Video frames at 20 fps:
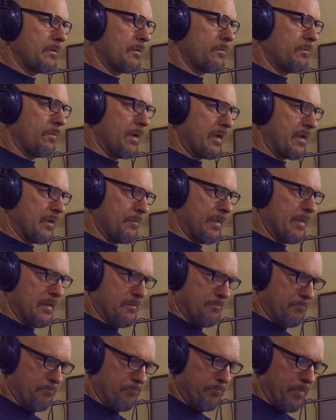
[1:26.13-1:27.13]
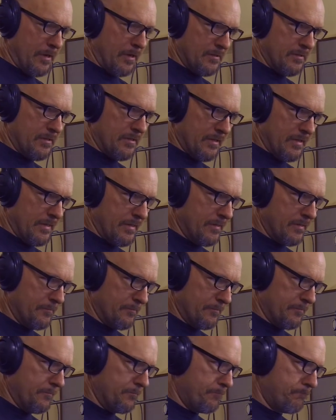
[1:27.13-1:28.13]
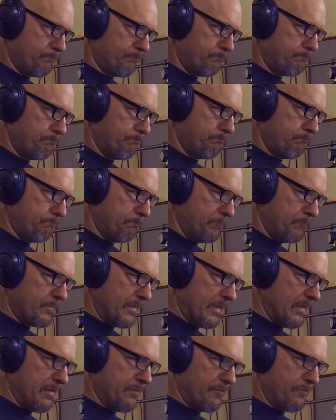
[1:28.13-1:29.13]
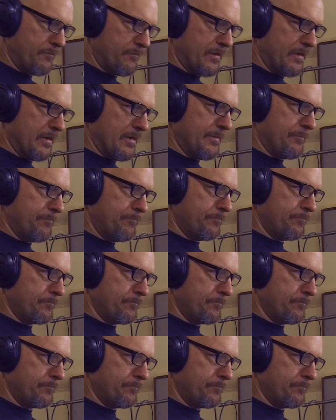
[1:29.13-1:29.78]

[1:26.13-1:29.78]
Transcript: recommend bundling if we're